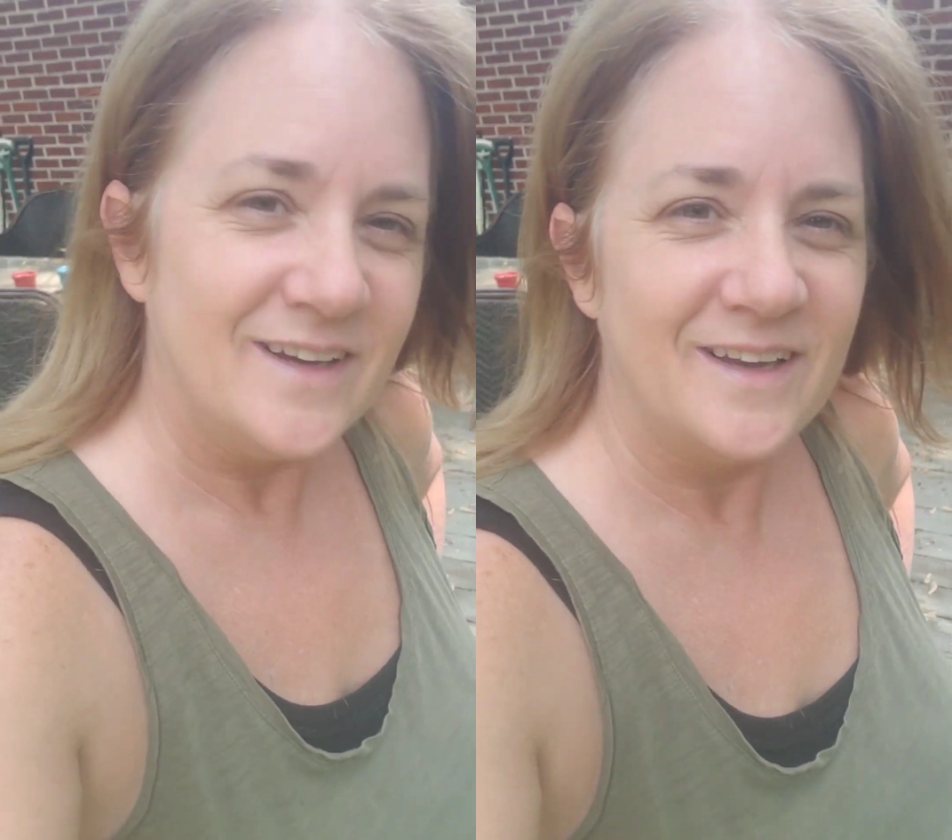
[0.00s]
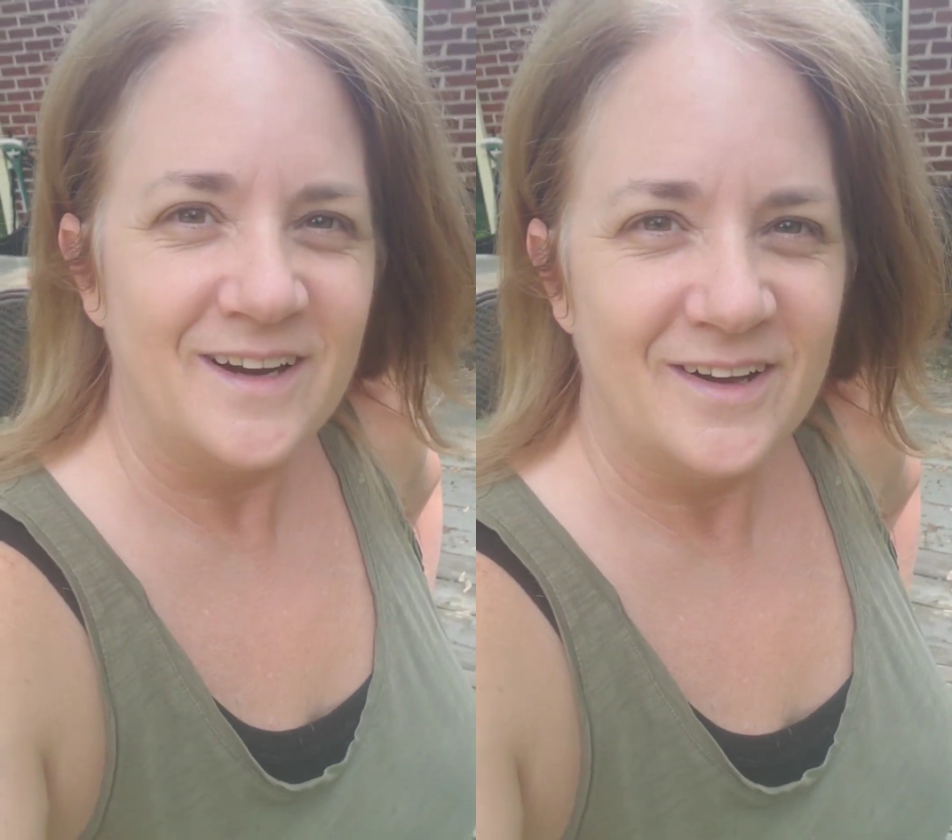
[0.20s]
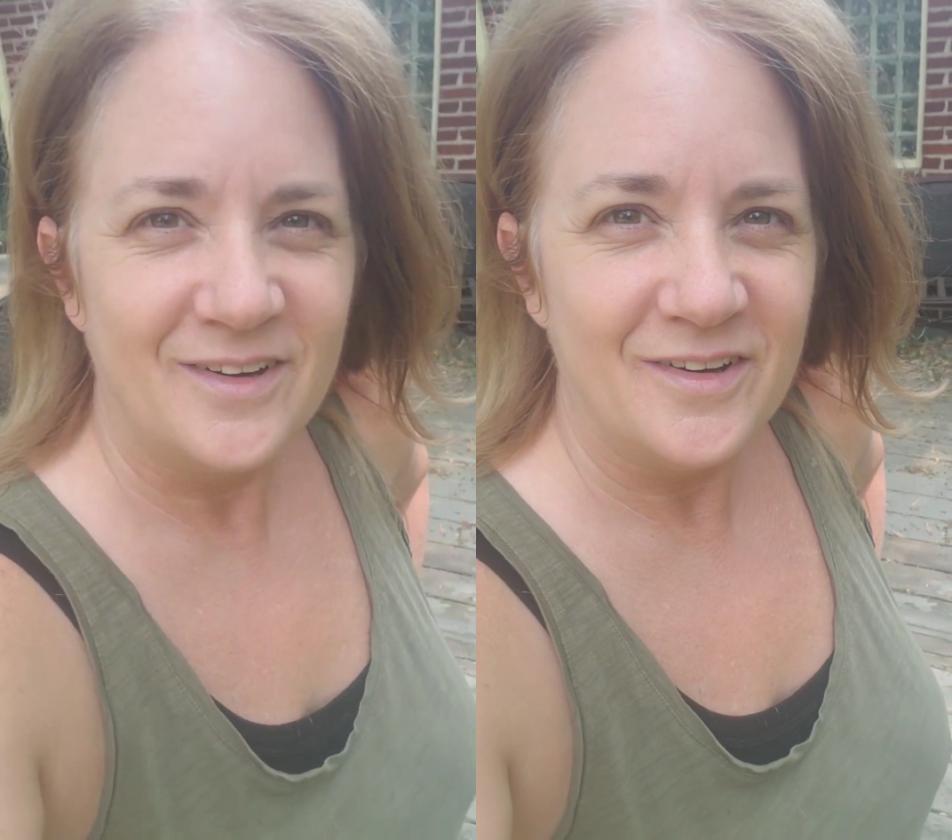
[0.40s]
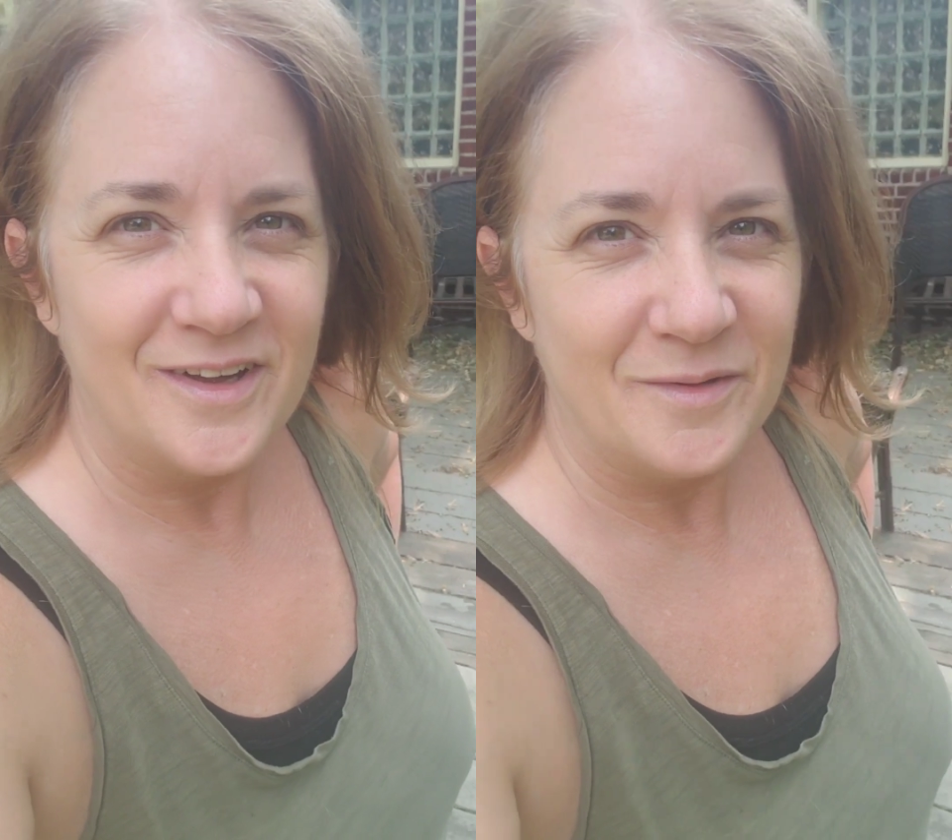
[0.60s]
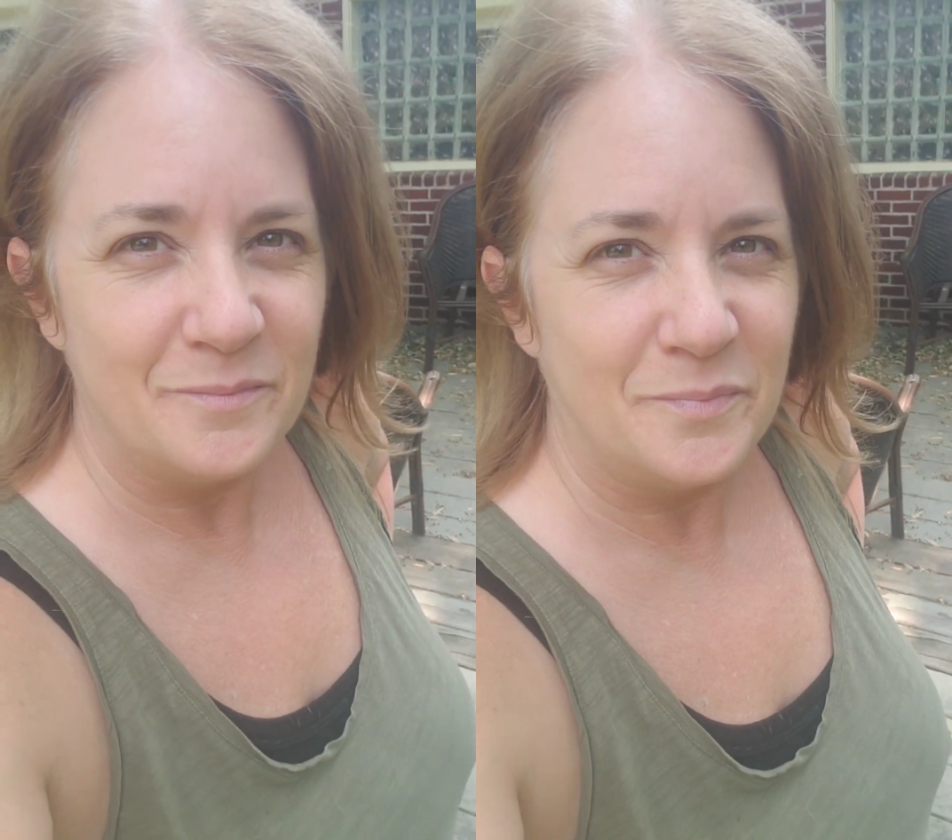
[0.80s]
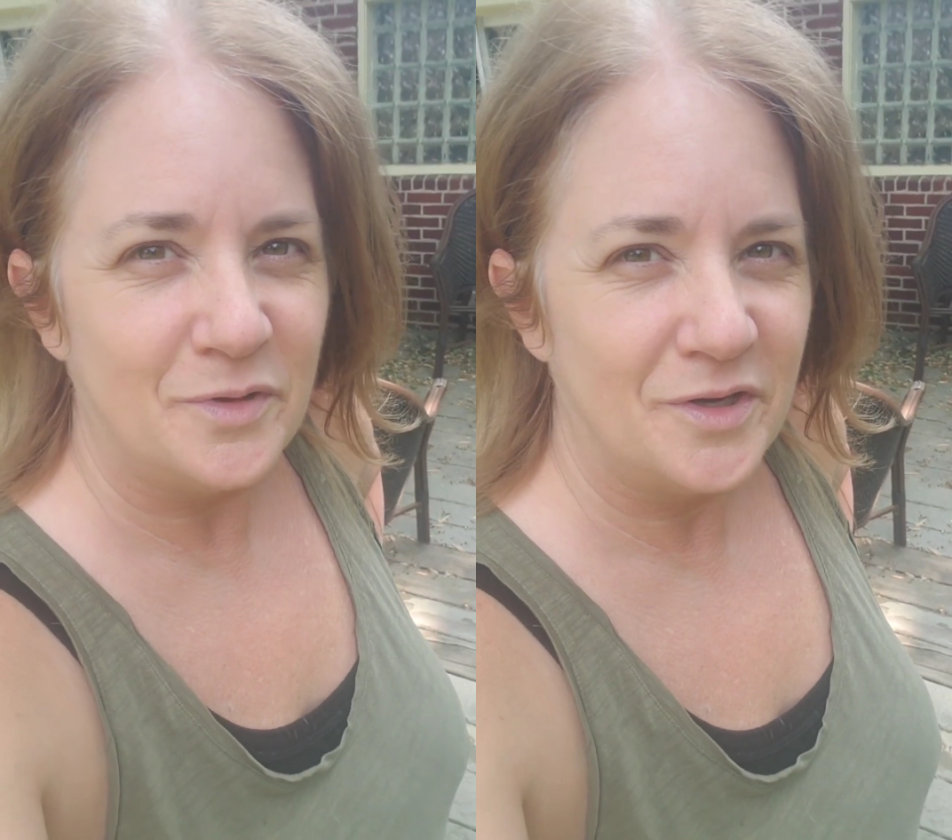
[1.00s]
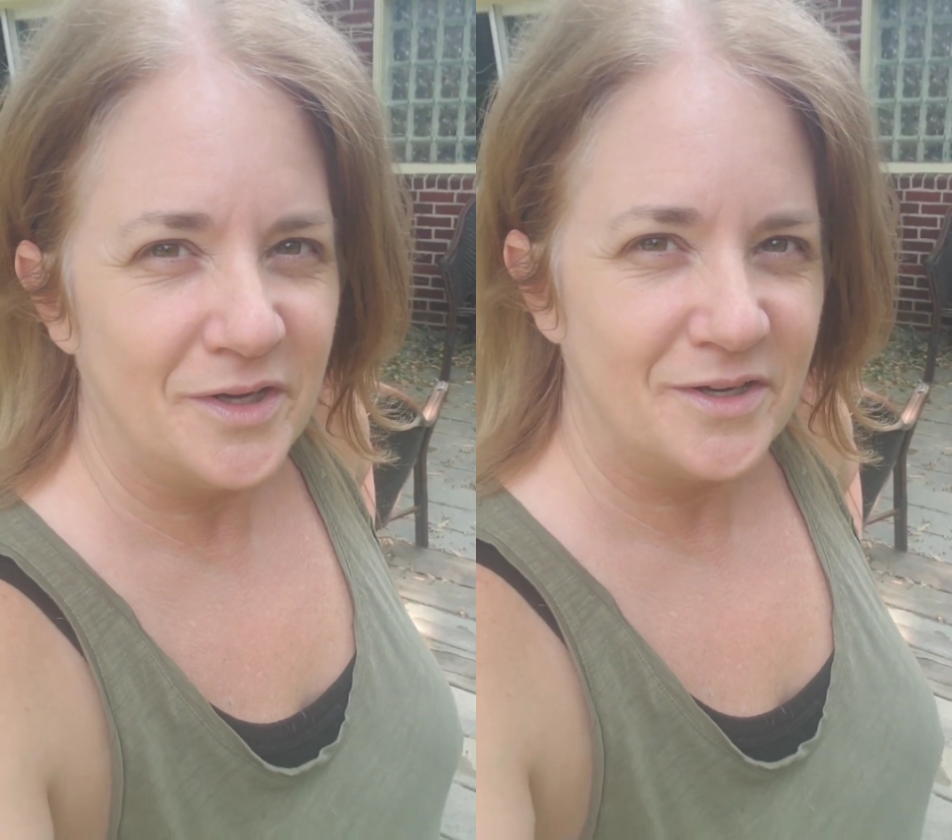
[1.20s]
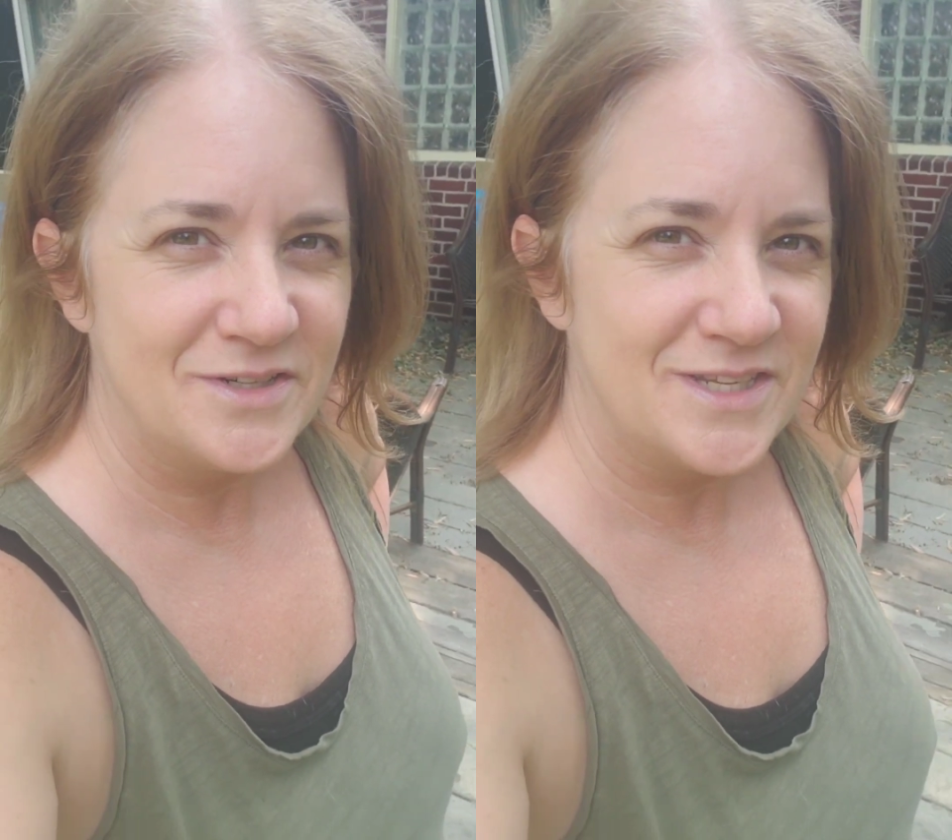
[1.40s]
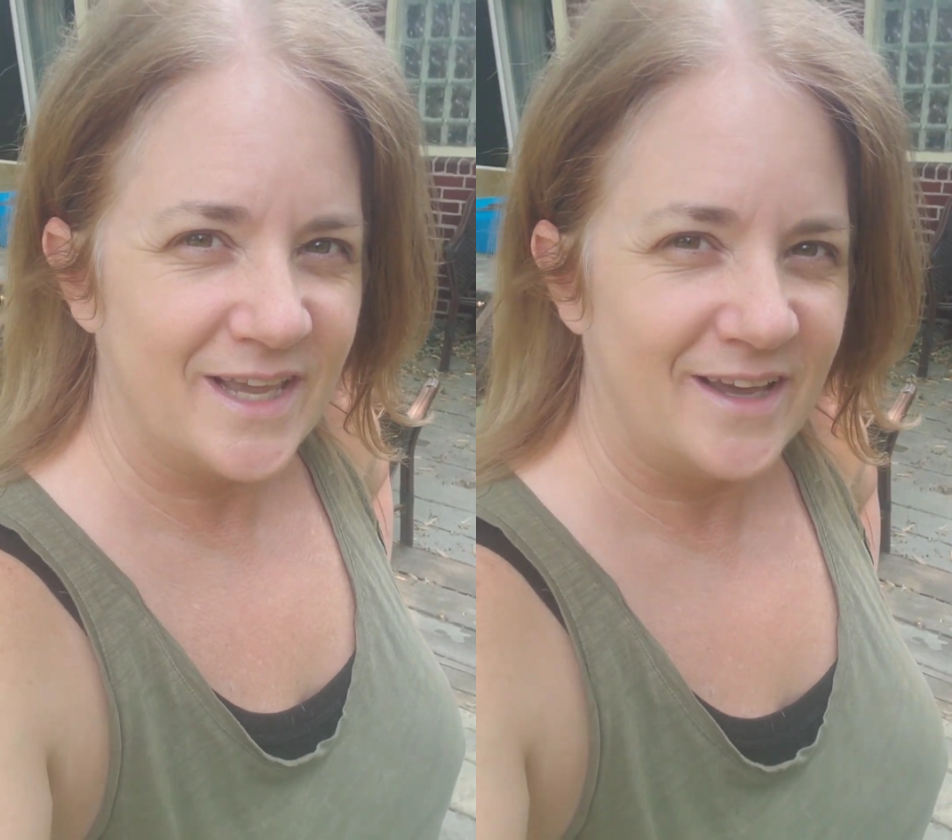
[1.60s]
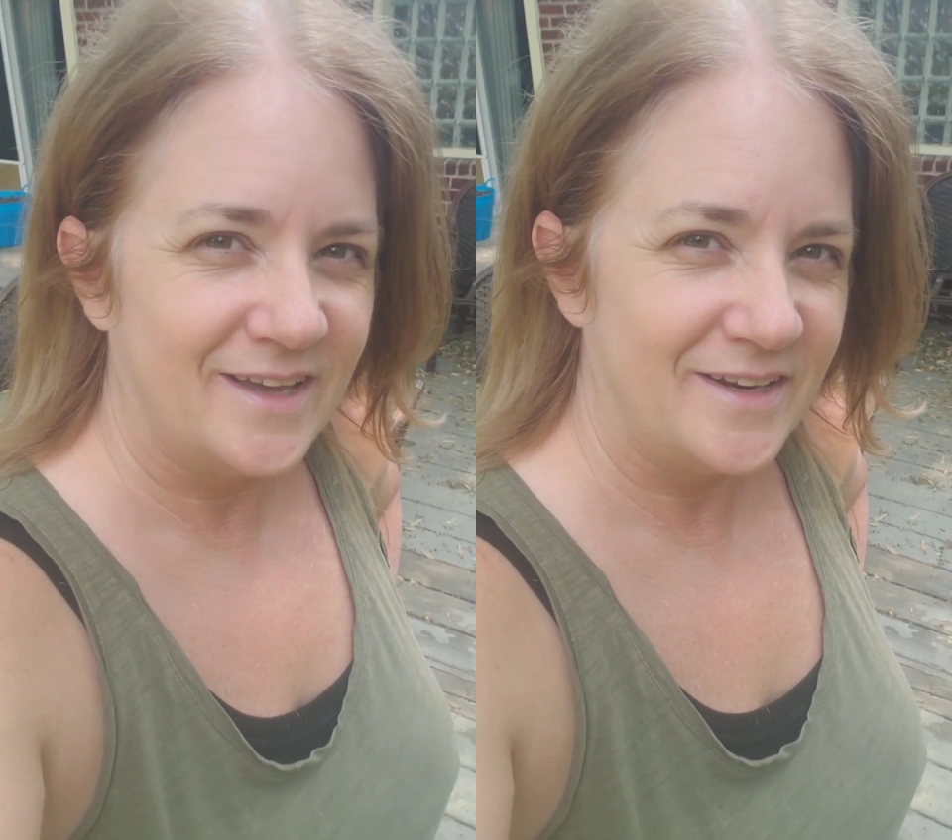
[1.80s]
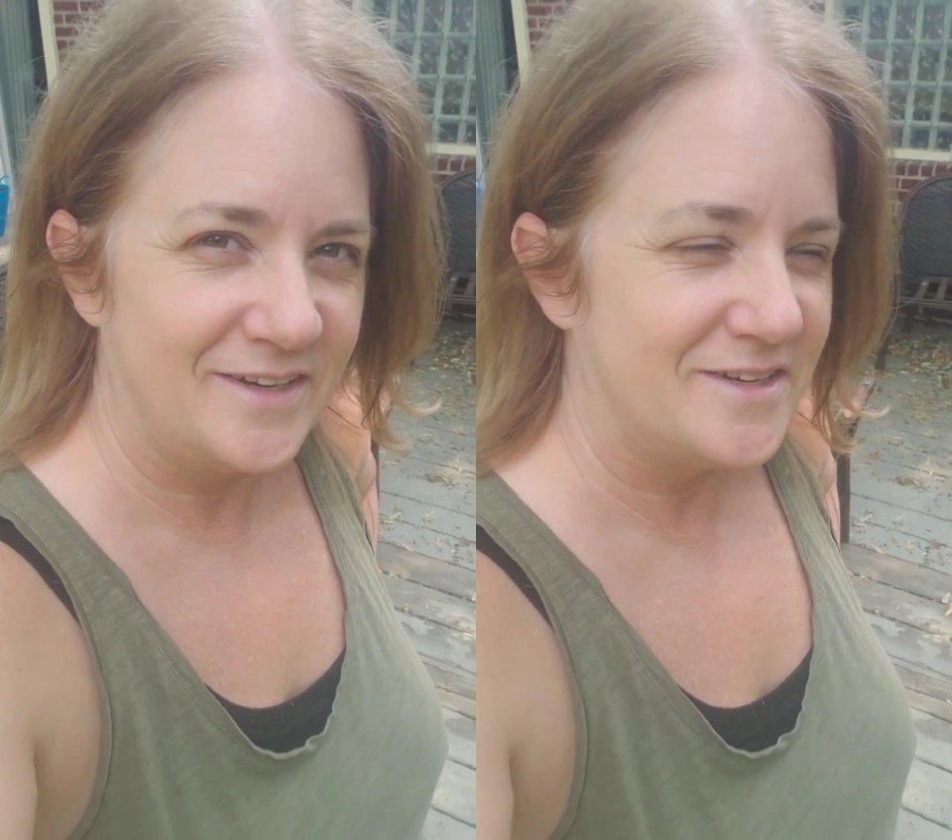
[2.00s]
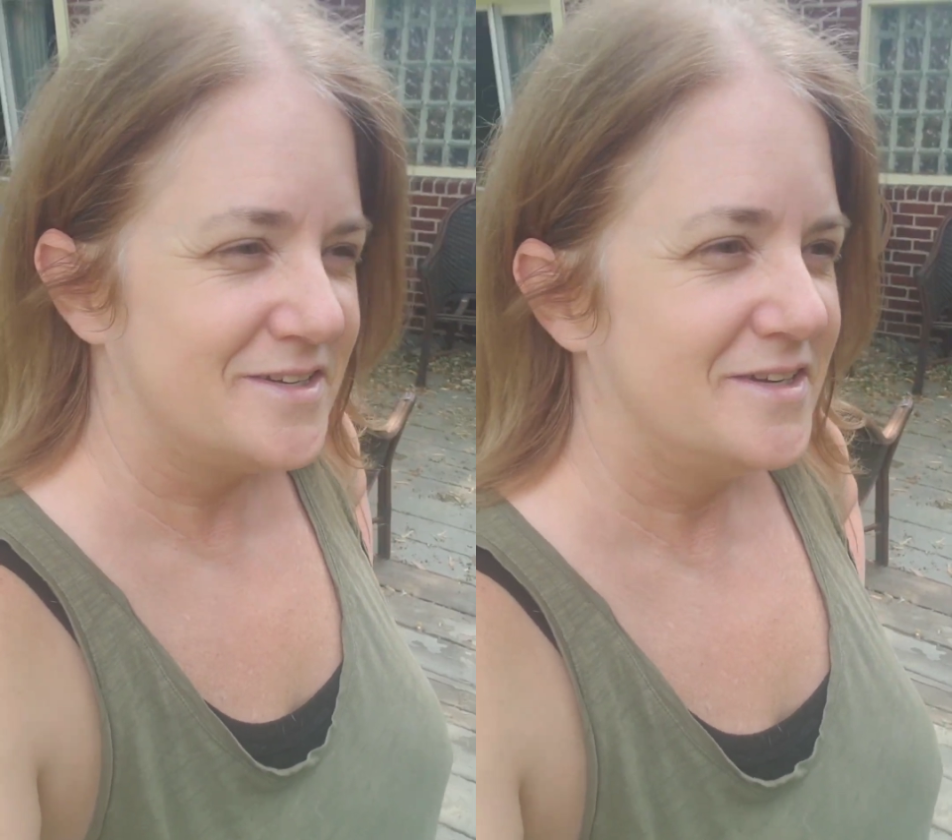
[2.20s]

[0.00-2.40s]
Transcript: You know, employers and